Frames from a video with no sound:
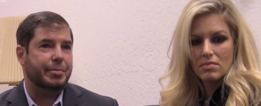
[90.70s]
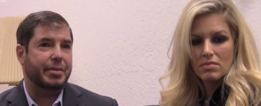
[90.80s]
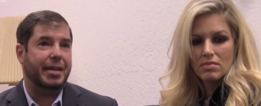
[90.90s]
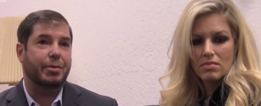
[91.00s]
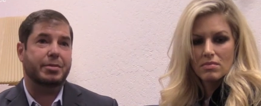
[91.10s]
Speaker 1: some
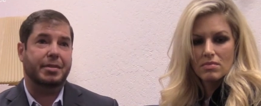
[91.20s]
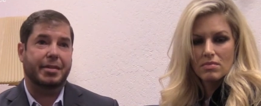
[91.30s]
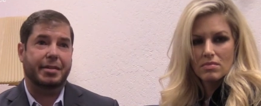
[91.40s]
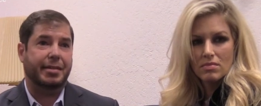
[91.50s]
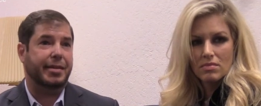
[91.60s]

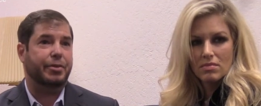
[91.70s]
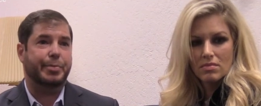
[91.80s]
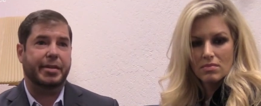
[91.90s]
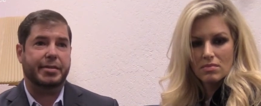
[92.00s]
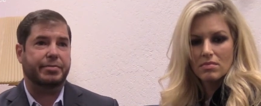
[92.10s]
counseling and
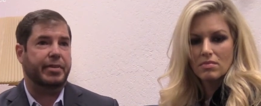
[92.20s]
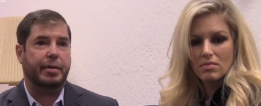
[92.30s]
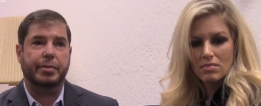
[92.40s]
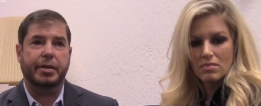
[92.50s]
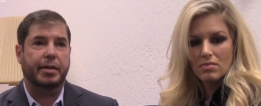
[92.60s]
therapy as a
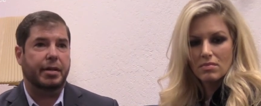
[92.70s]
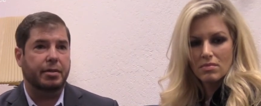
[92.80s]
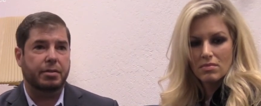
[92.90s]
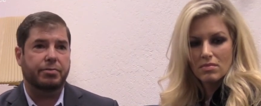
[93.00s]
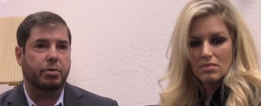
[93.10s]
family, and I
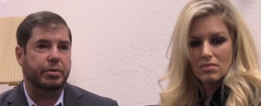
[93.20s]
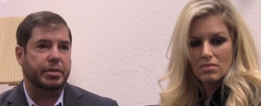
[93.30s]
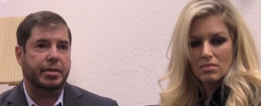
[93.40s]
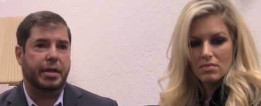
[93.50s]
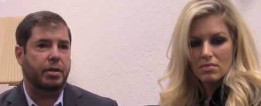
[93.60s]
look forward
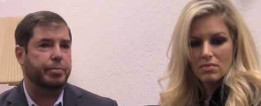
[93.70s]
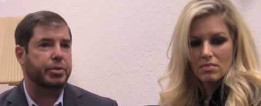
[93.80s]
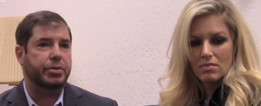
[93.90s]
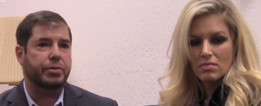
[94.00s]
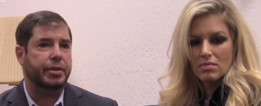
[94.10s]
to that
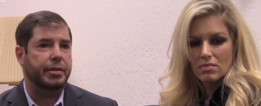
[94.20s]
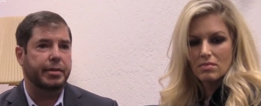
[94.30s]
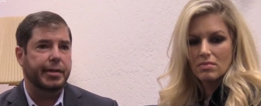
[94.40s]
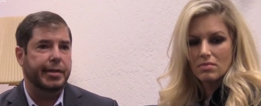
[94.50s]
opportunity.